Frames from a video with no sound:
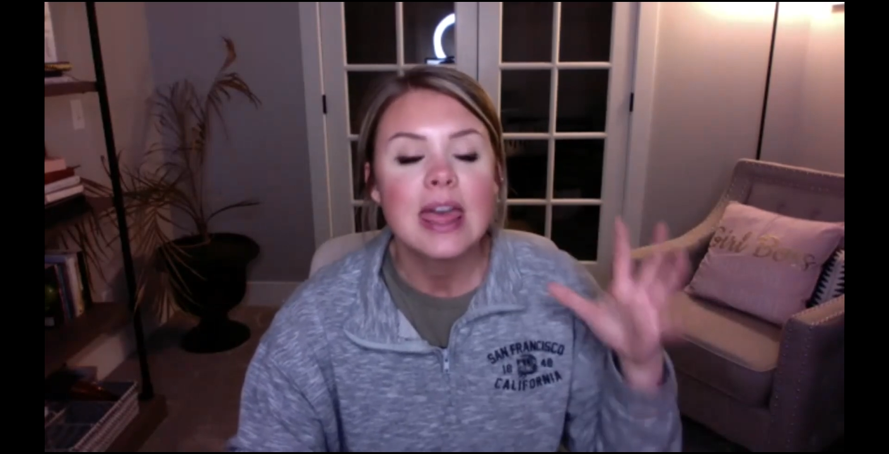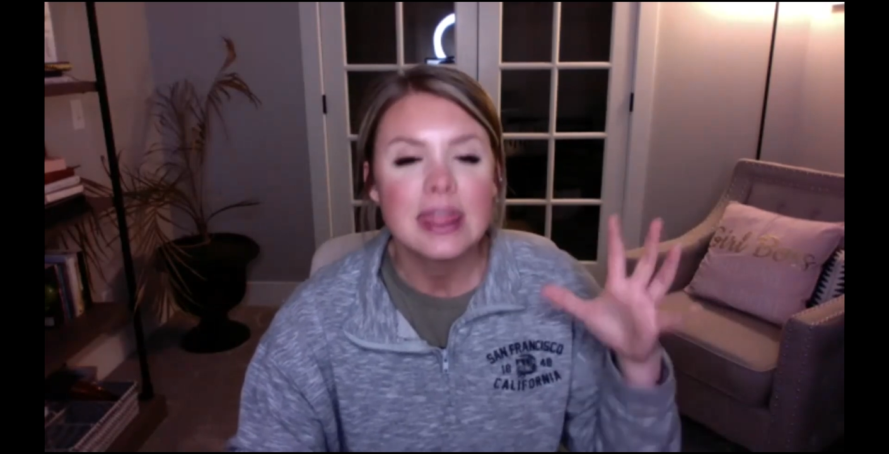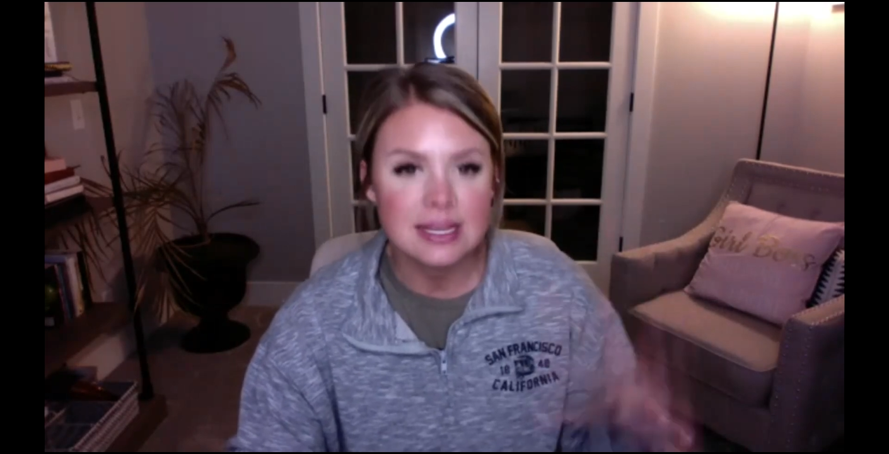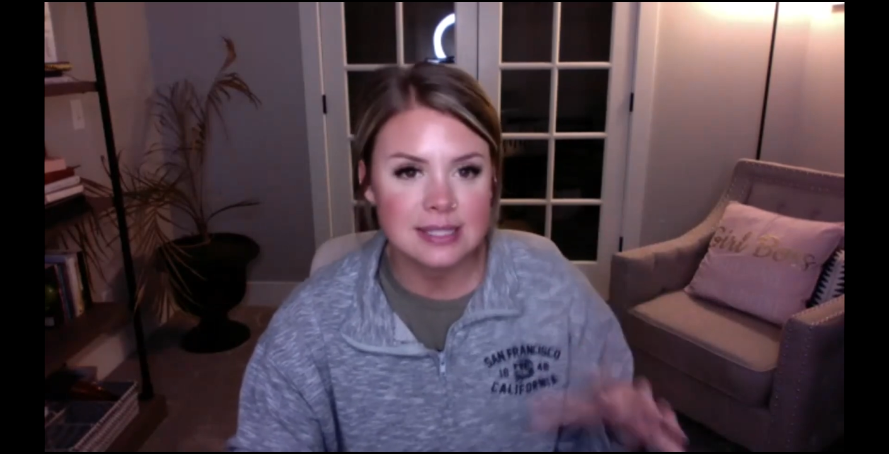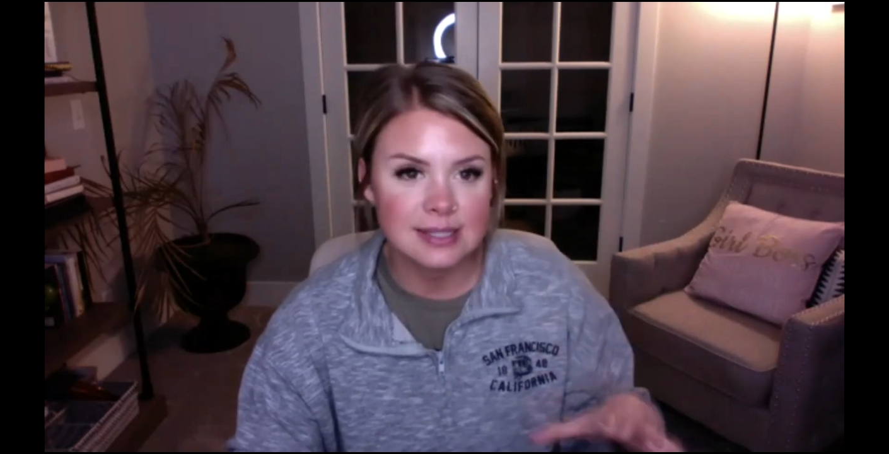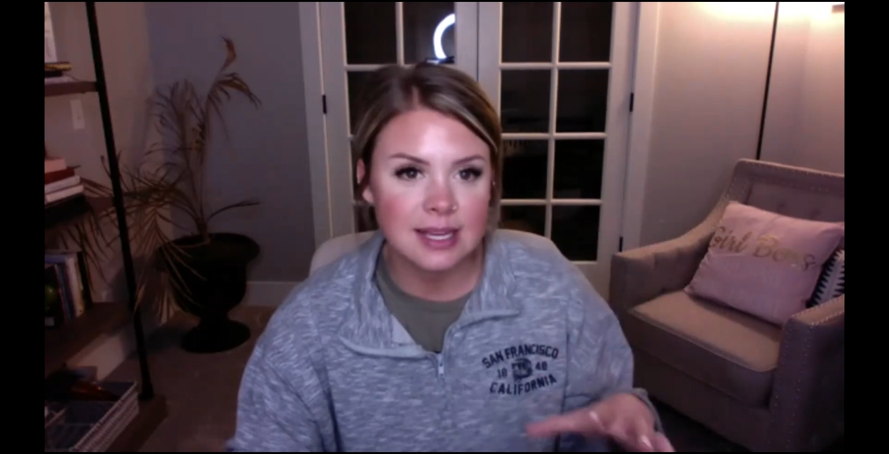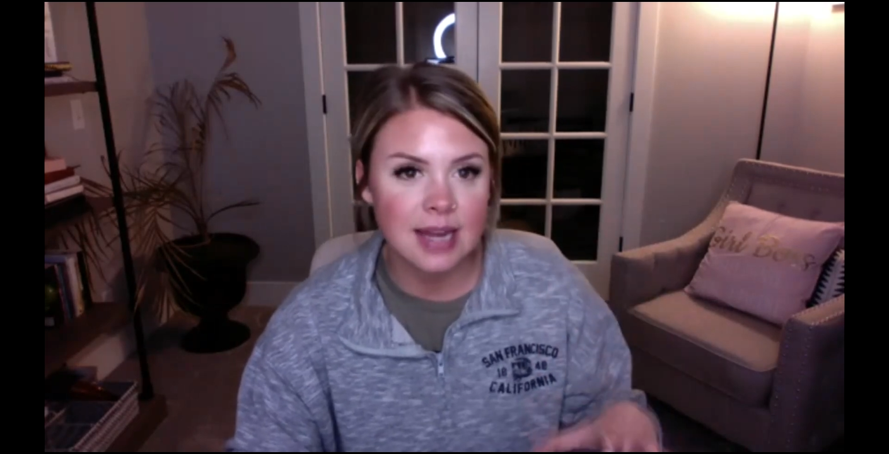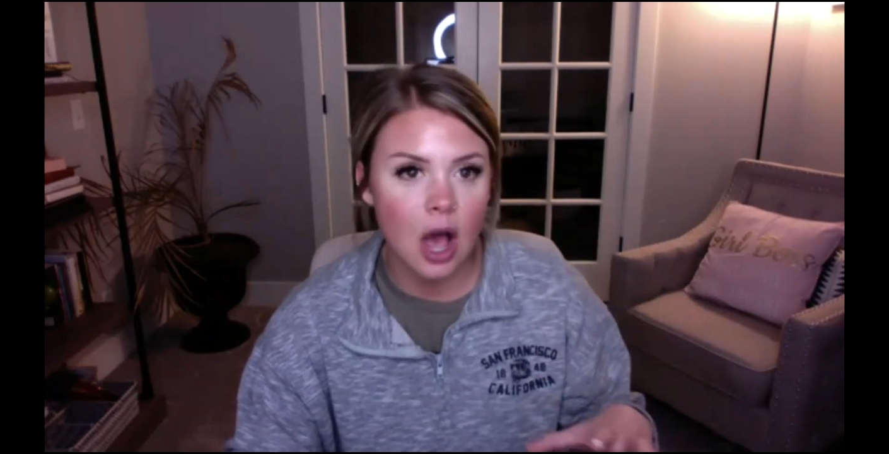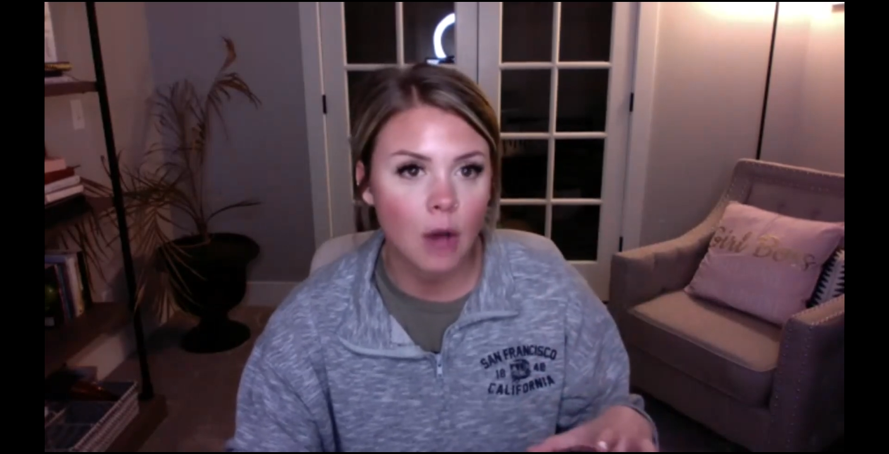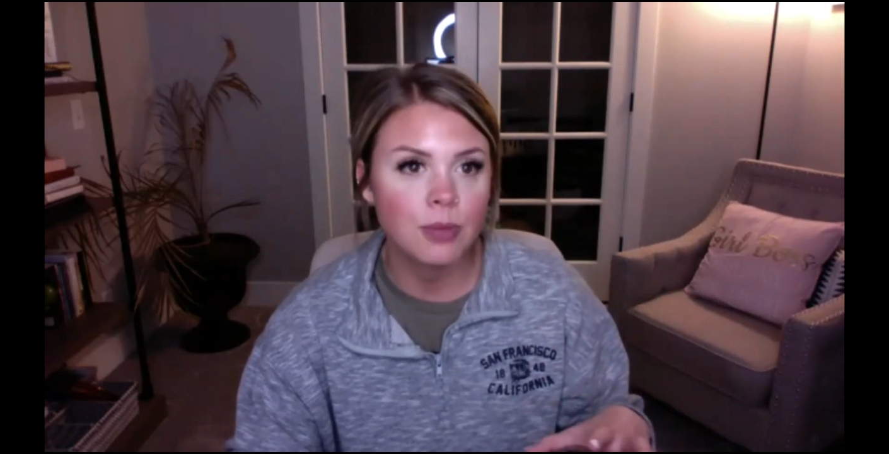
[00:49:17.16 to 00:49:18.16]
this is going to
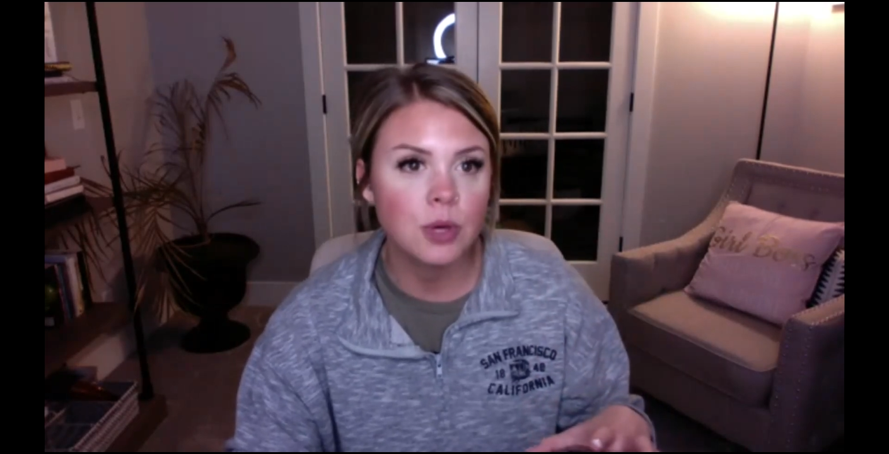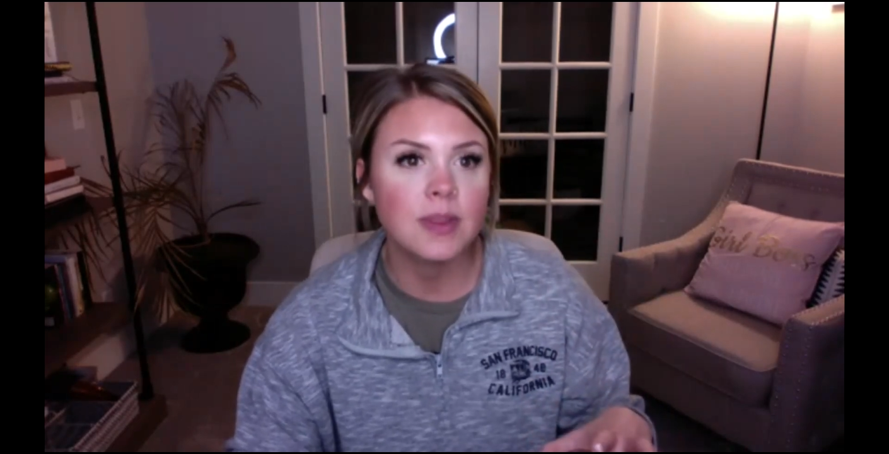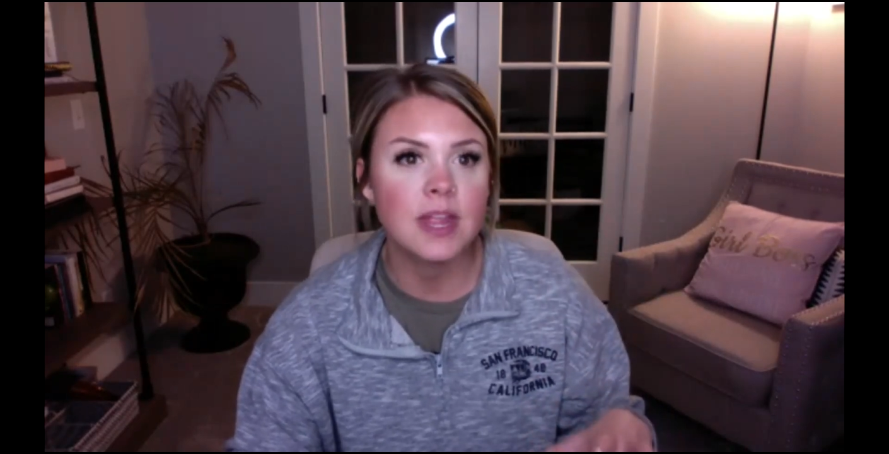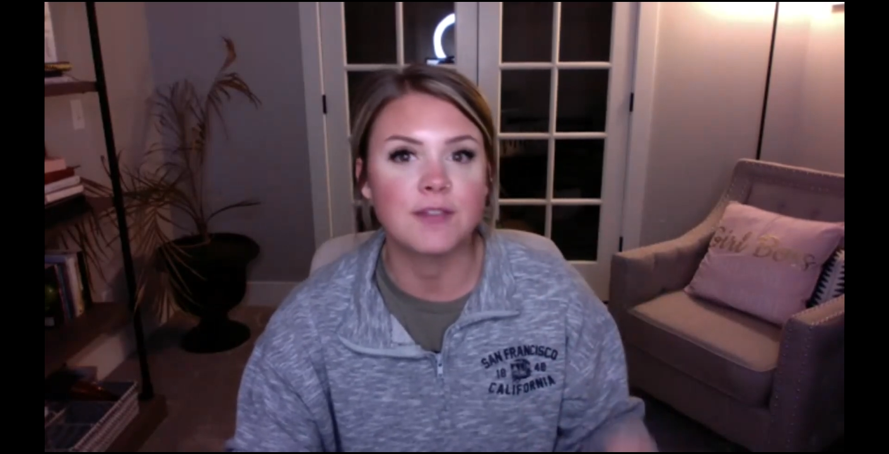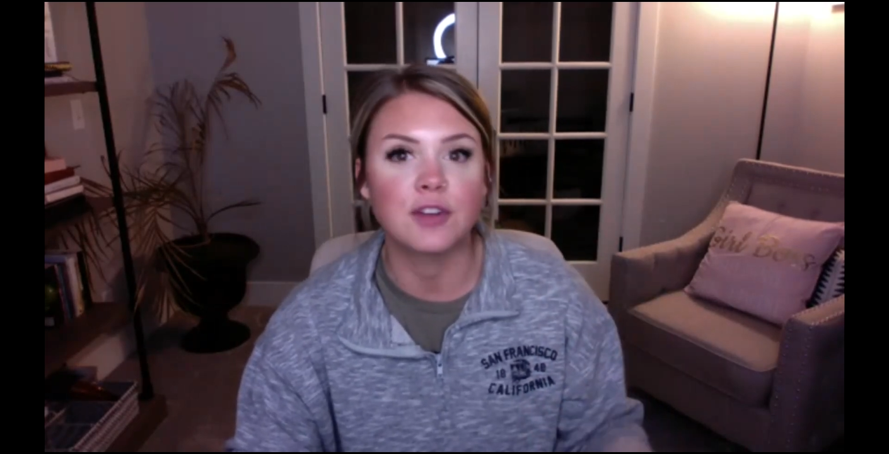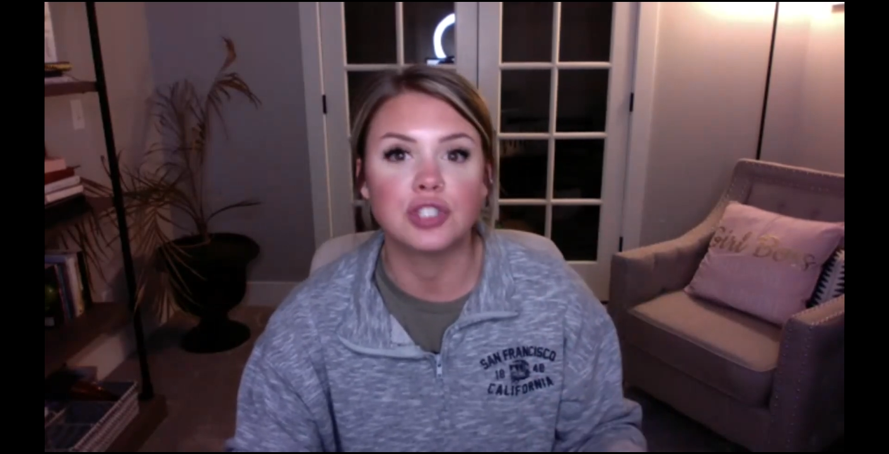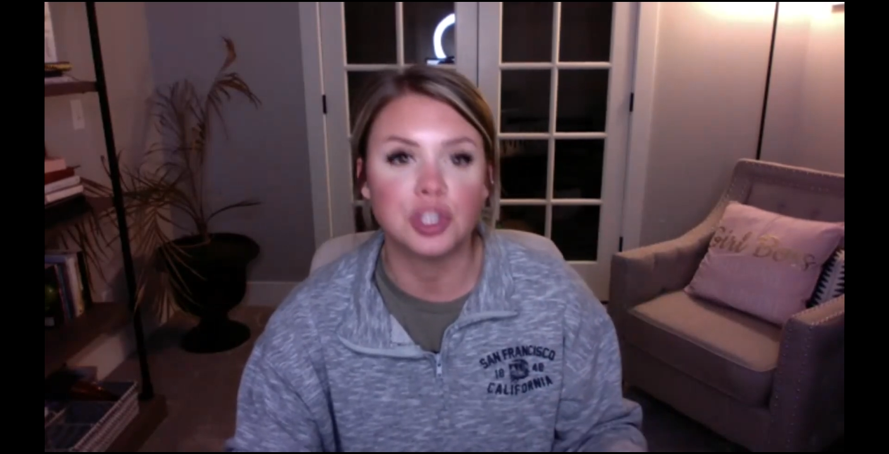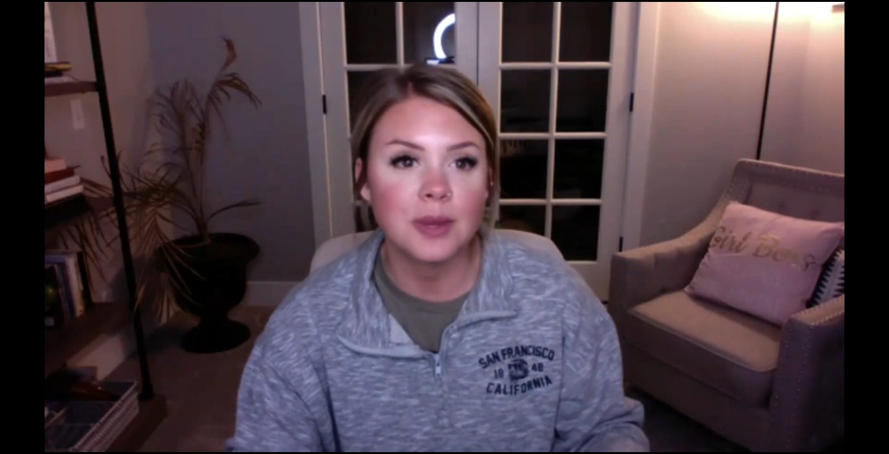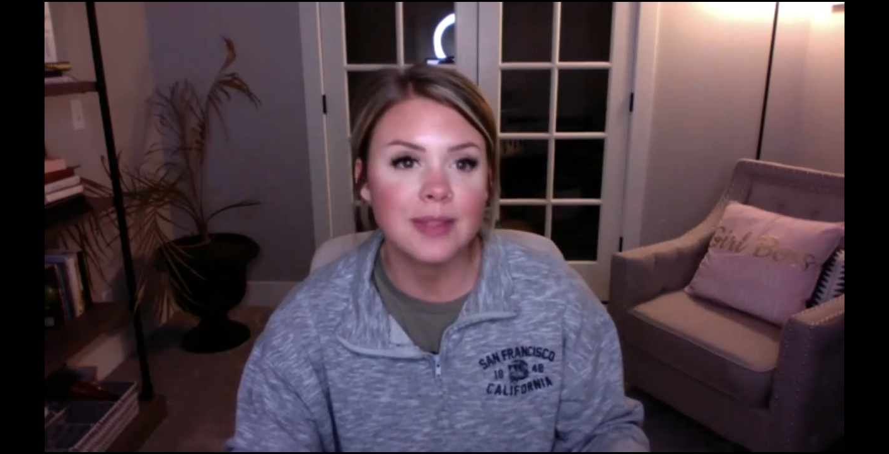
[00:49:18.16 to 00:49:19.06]
help you. And then if you're doing